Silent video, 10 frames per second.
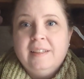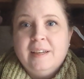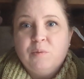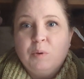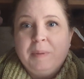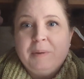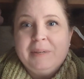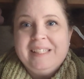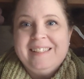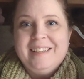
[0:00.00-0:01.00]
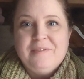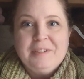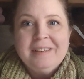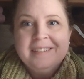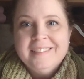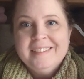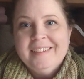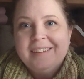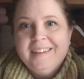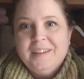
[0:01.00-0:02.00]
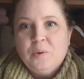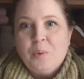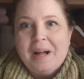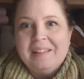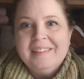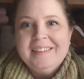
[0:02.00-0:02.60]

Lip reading: it will be received well,